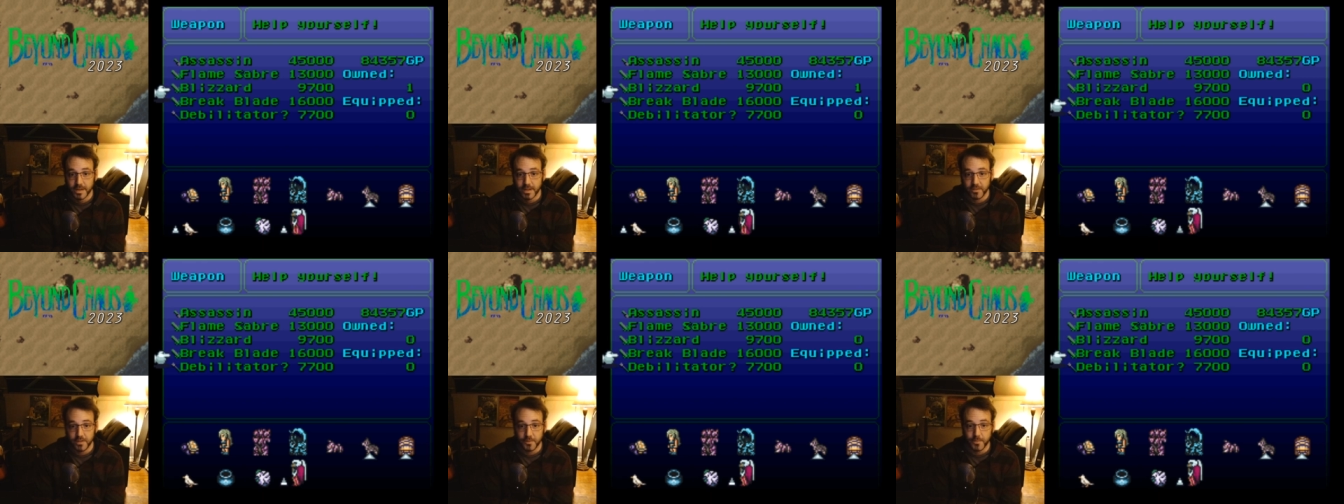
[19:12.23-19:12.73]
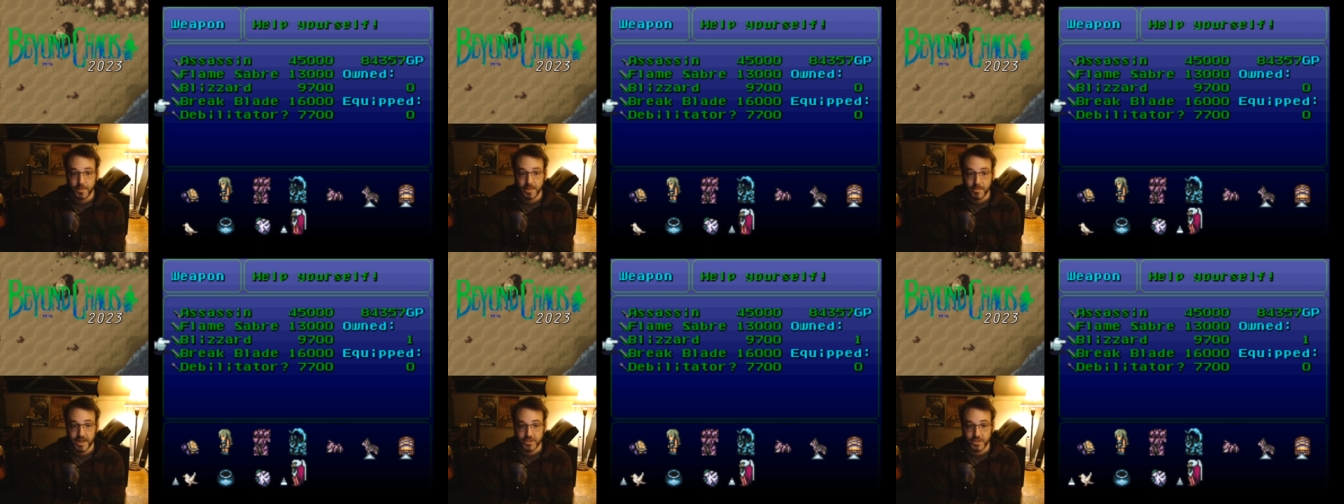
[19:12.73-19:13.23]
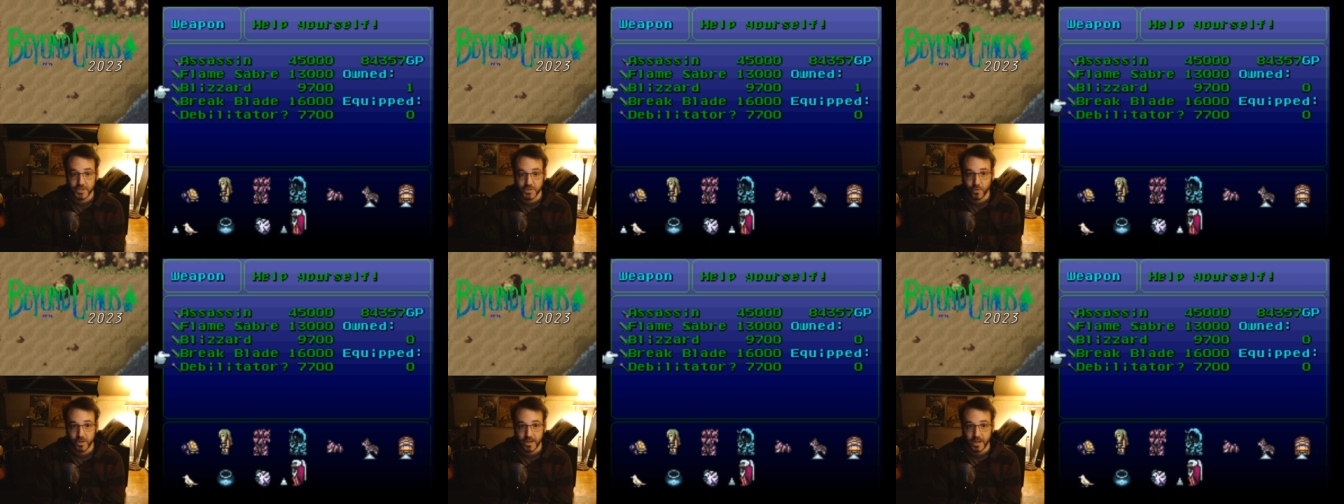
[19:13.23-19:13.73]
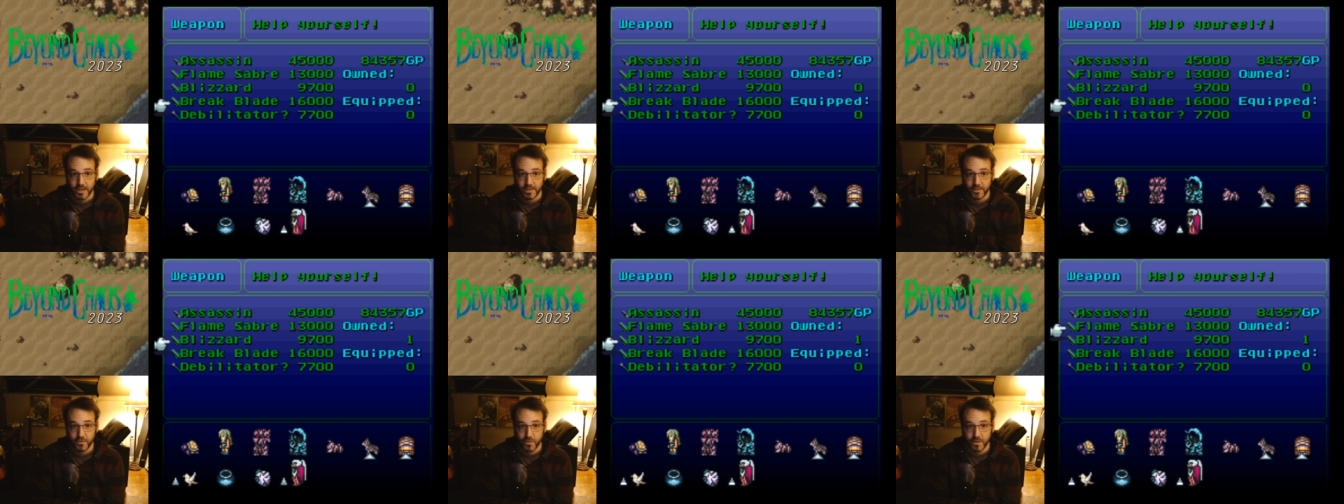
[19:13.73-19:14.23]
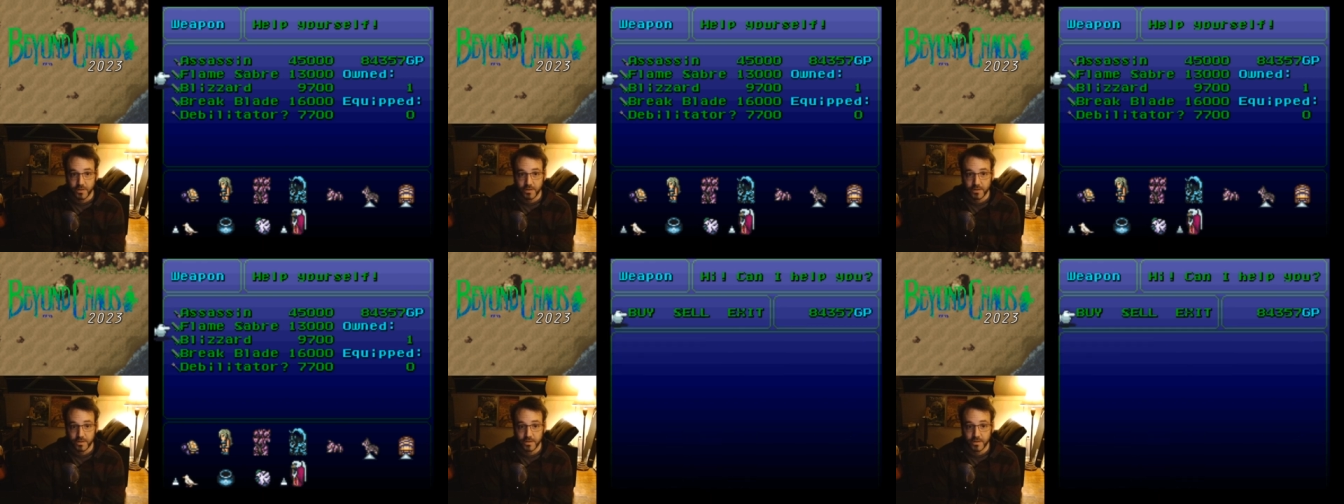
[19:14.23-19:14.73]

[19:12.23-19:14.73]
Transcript: He seems to be the magic sword guy this run.